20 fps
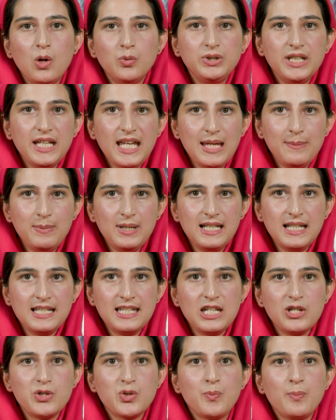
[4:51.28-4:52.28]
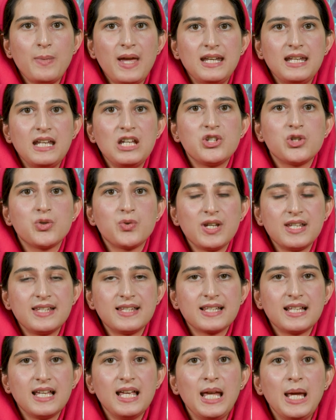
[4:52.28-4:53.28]
the ability to manage
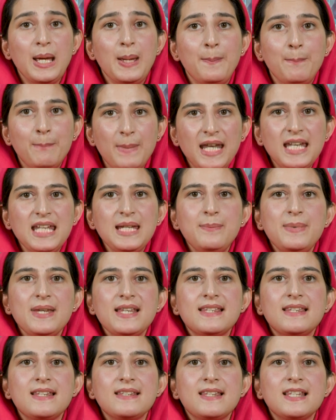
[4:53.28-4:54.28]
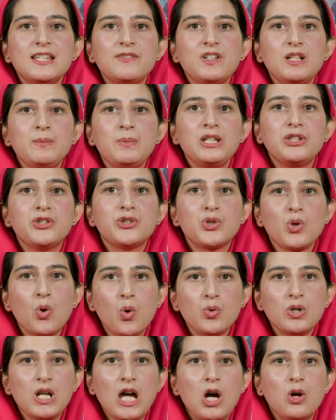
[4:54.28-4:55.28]
risk, many businesses will be
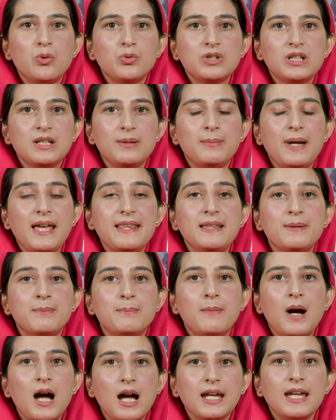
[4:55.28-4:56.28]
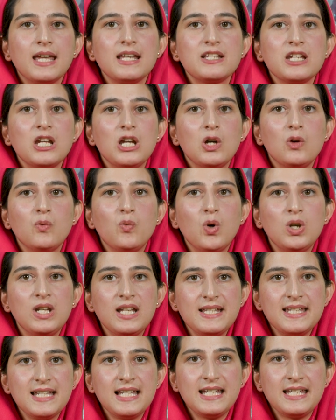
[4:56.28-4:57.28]
thrown out by the market
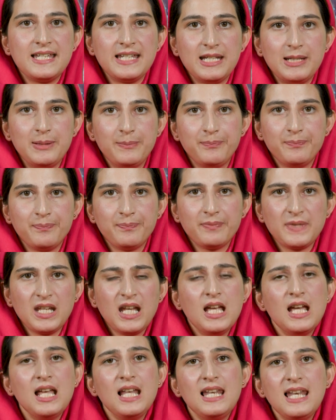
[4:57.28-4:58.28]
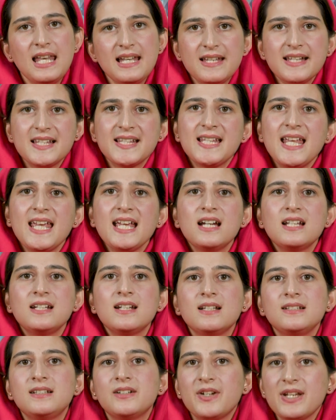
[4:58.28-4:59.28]
volatility. Let us take
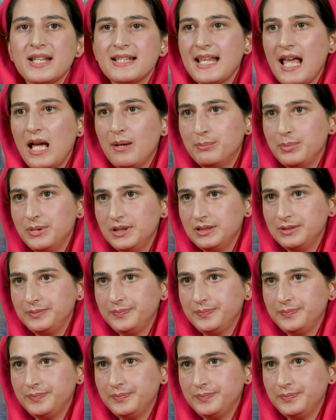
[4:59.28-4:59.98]
another example.